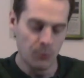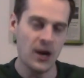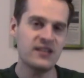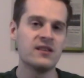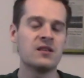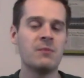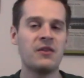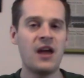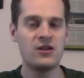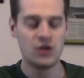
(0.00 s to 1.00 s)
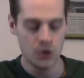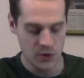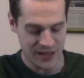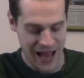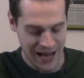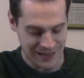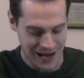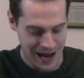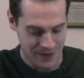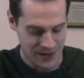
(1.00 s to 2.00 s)
Preston Smith had 2 sacks
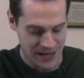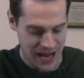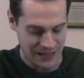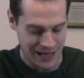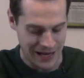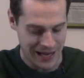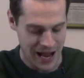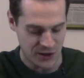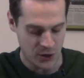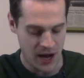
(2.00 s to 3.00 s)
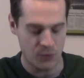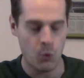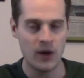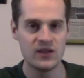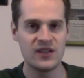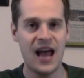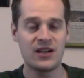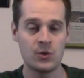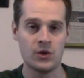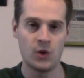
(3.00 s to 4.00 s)
on the day. Lancaster had 1 sack,
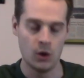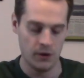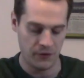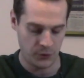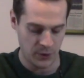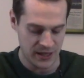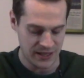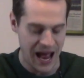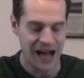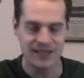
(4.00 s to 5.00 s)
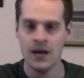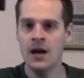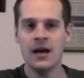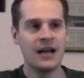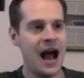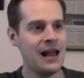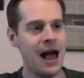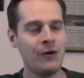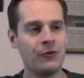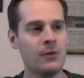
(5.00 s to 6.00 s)
so a total of 3 sacks. Kyle
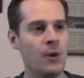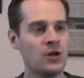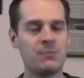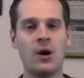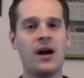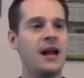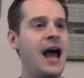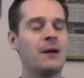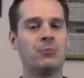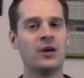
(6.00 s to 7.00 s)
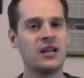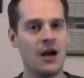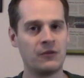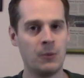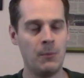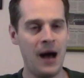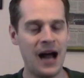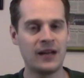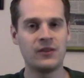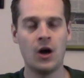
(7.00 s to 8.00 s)
Allen, for the most part, had a pretty comfortable
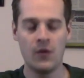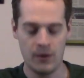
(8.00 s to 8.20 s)
pocket, though.